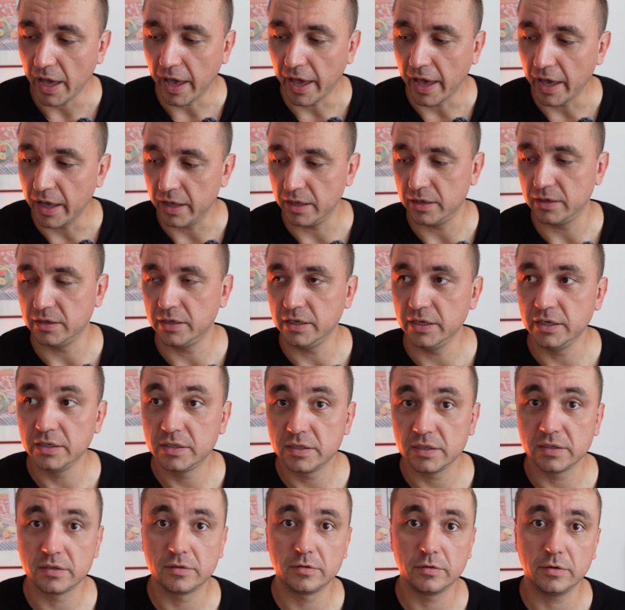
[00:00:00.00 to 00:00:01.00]
and
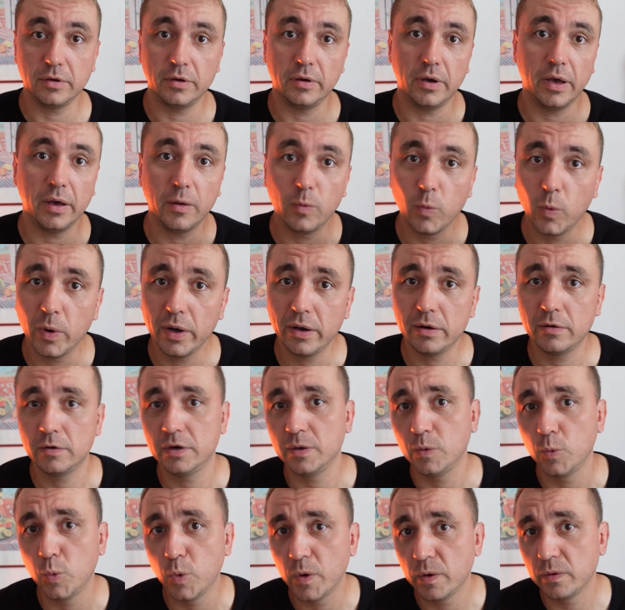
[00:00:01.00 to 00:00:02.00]
it is
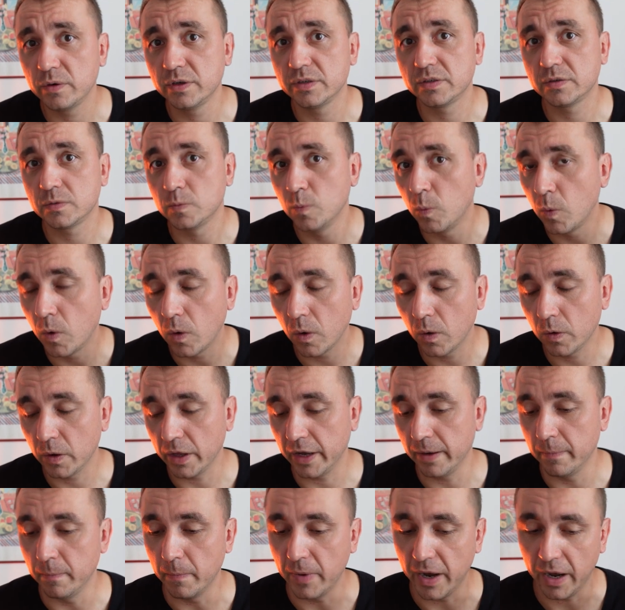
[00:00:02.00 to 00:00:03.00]
very very small
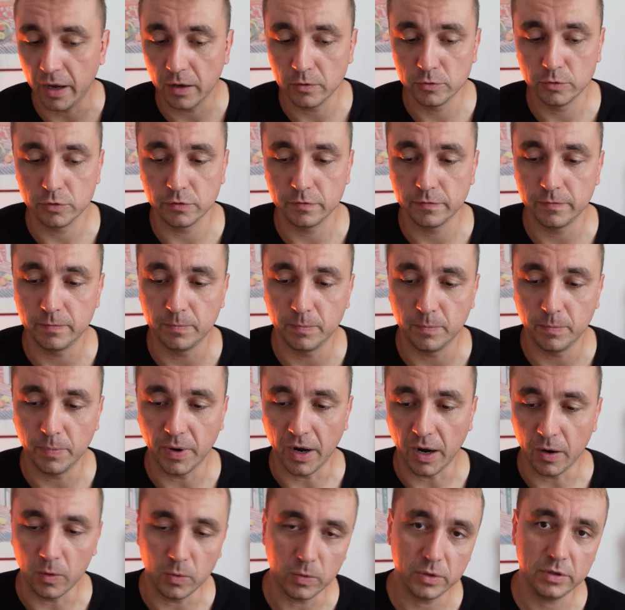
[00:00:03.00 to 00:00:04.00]
amount of
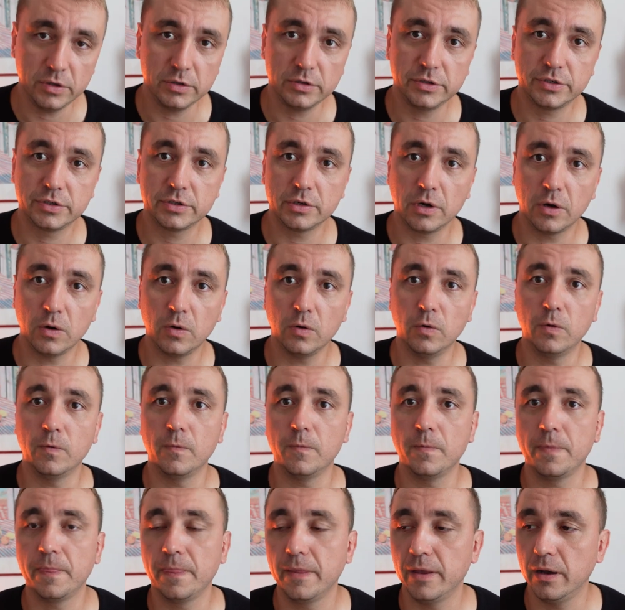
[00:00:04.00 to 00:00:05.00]
power
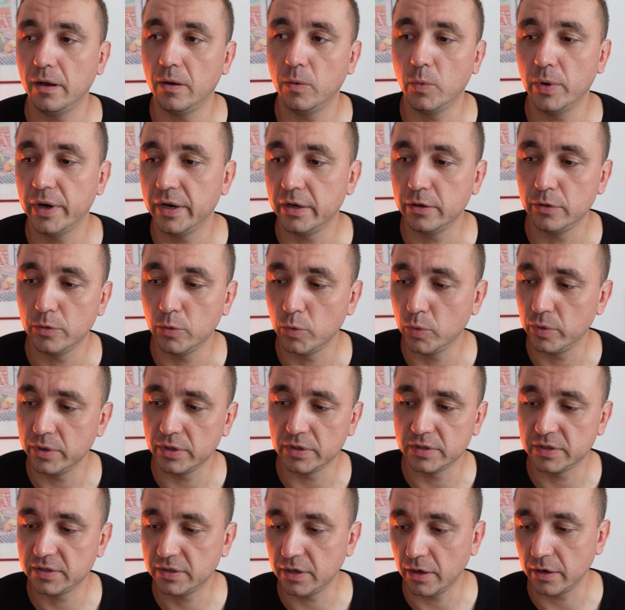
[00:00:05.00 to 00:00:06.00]
so uh, when you
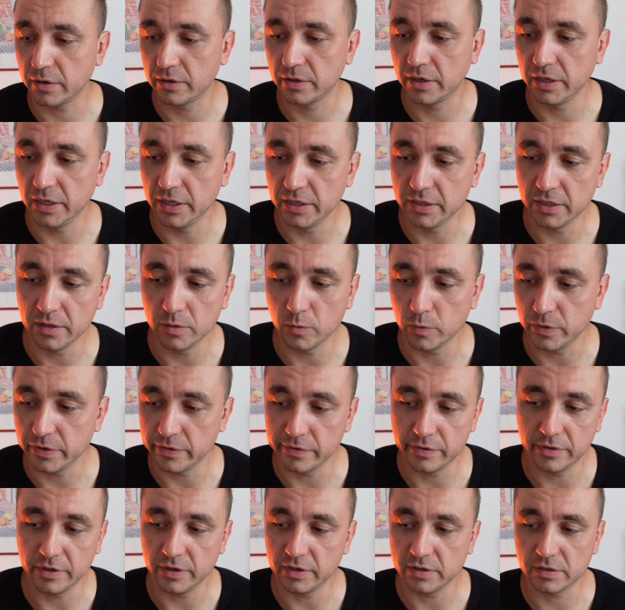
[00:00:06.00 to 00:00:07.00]
will start cleaning
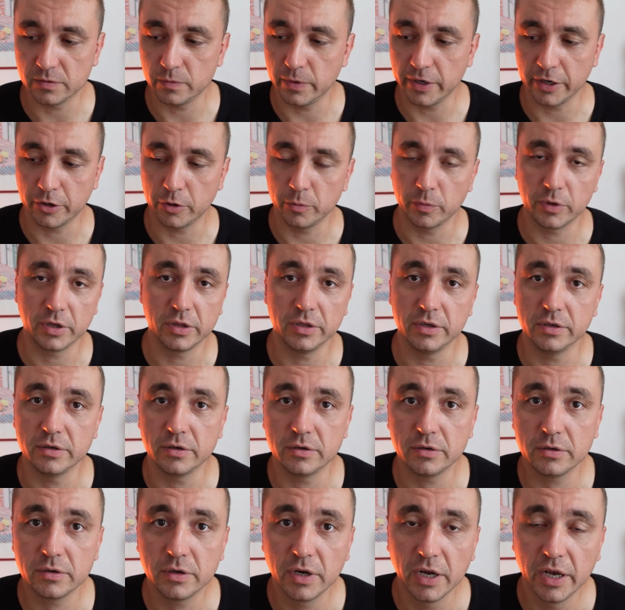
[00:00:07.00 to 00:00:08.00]
with this vacuum
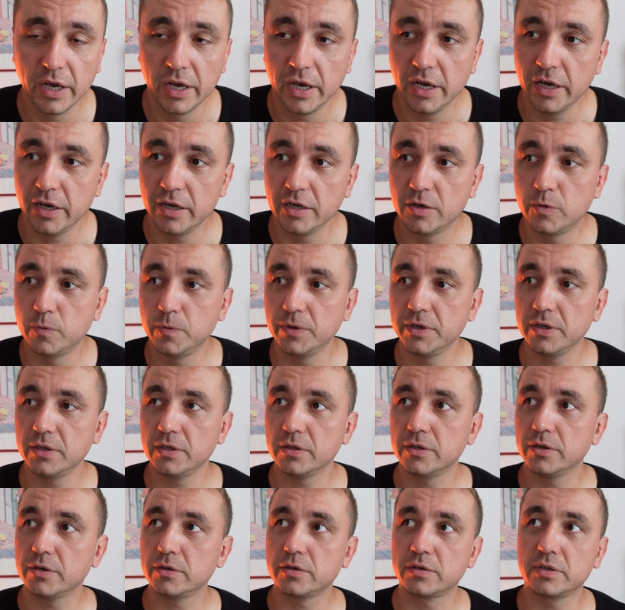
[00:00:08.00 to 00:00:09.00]
cleaner it
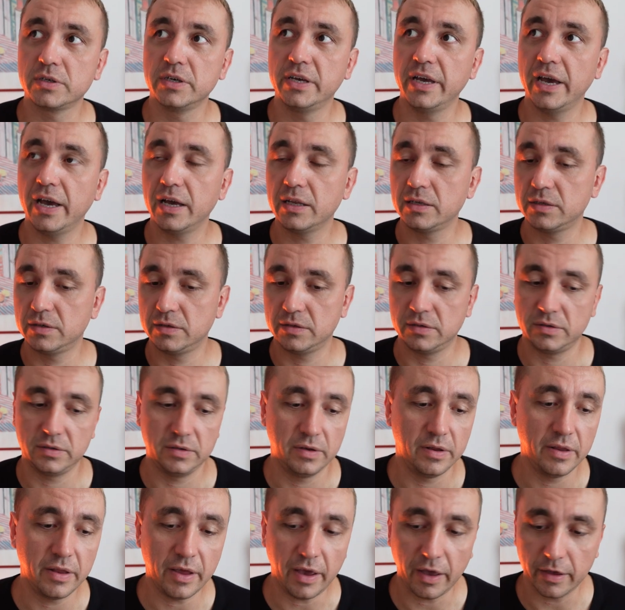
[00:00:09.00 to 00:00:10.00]
will not get
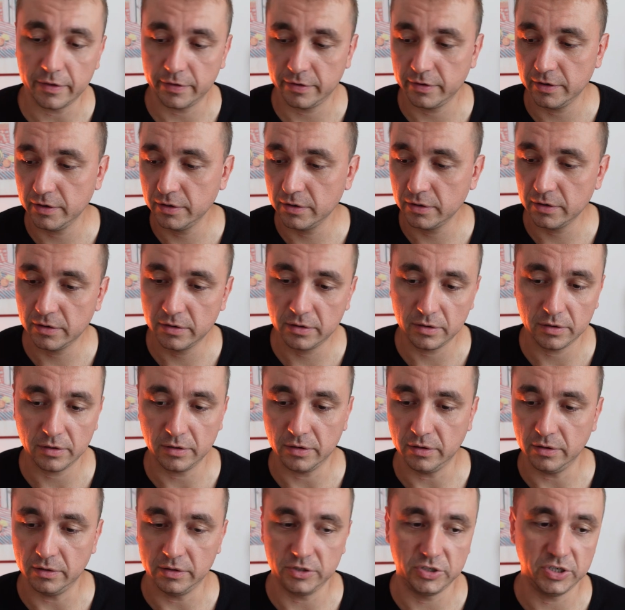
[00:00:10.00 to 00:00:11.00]
nothing
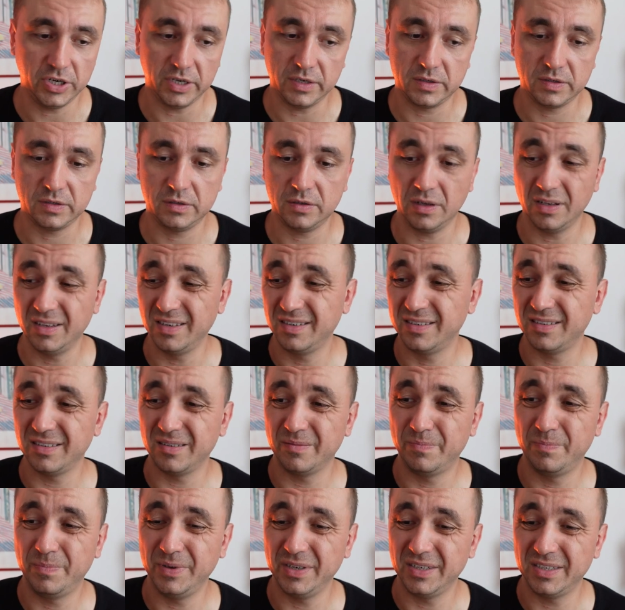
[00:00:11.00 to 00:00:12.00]
uh, just a
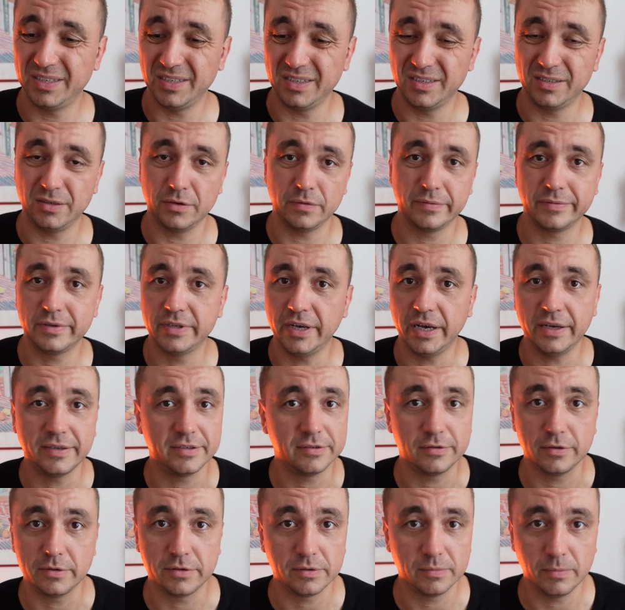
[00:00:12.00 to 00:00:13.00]
little pieces of
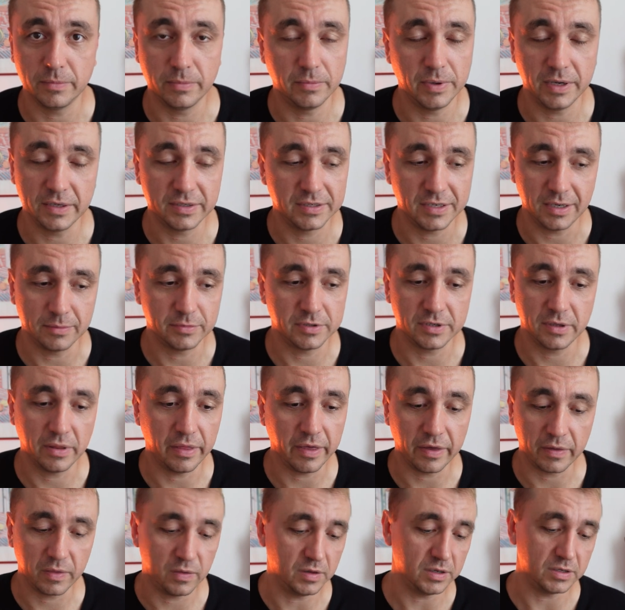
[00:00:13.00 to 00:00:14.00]
dust but something
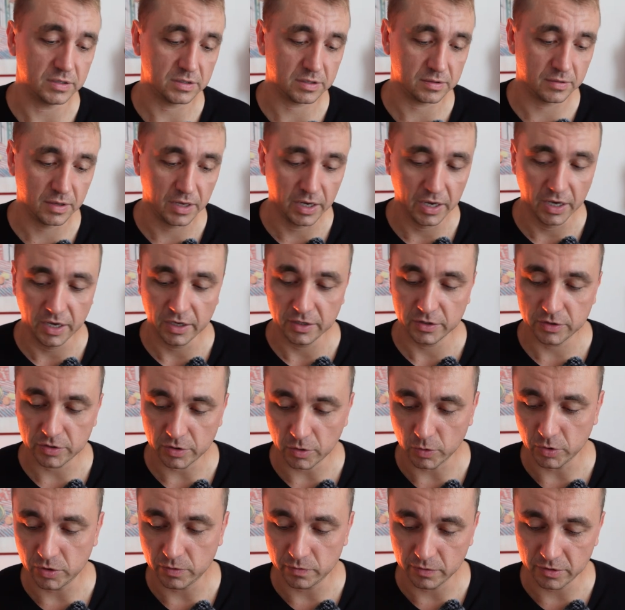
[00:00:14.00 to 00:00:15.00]
like this
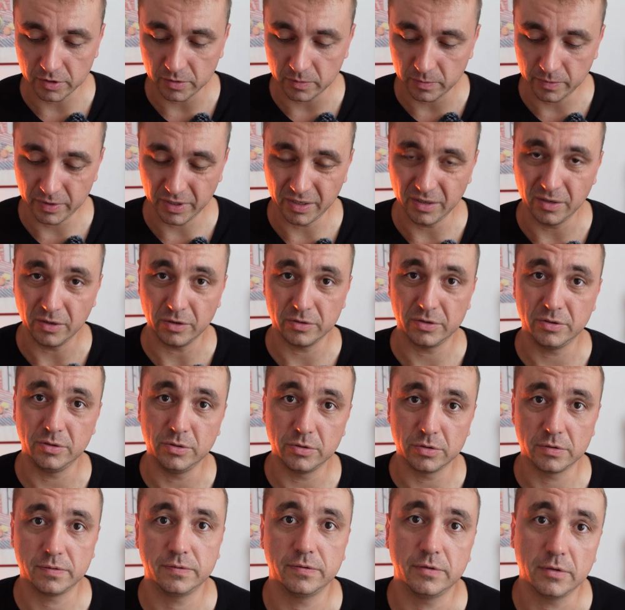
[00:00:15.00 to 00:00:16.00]
so it will be not
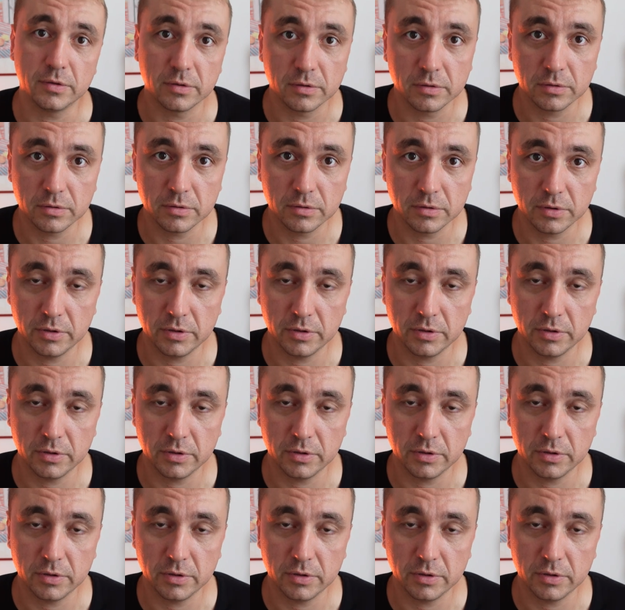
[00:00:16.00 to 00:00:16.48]
useful